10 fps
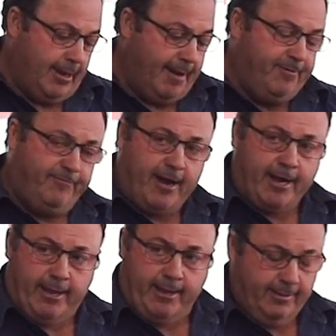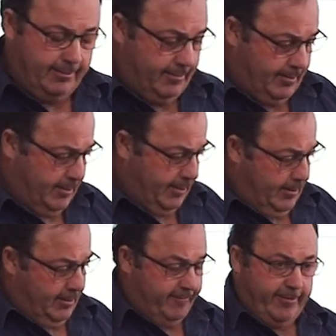Up the front here,
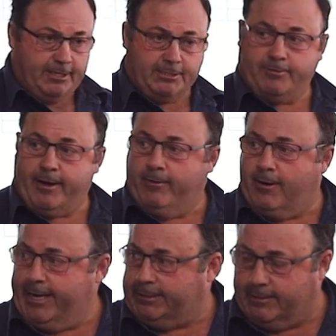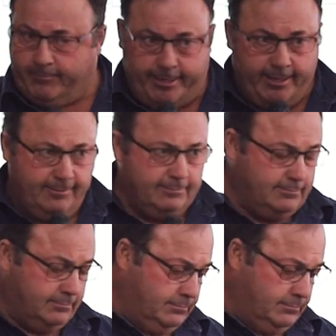Vanessa's run away somewhere.